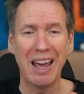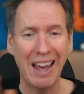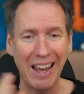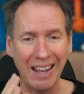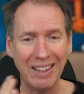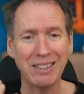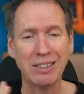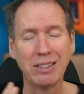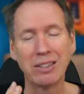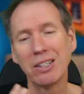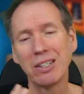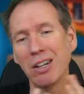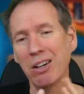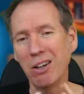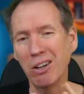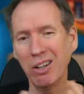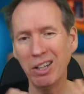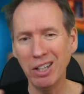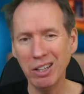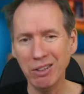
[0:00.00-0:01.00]
and
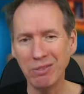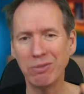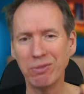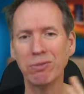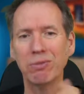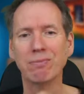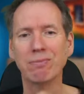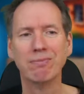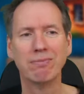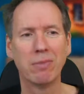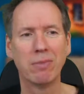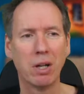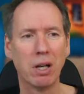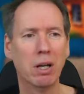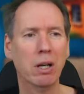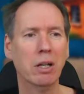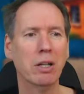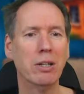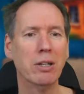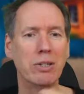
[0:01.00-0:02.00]
kind of
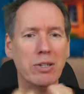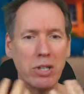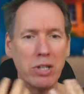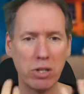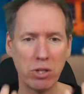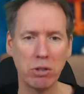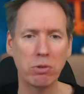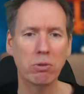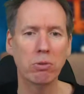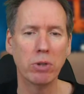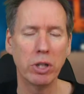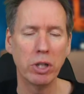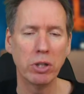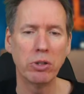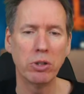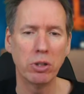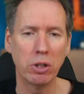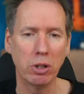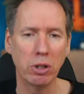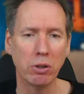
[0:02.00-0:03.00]
an additional
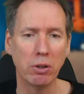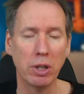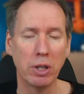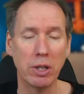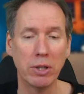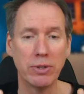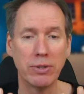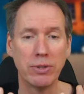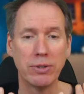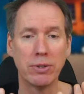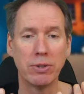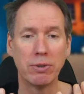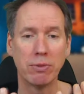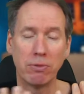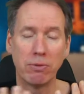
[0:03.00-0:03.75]
issue is,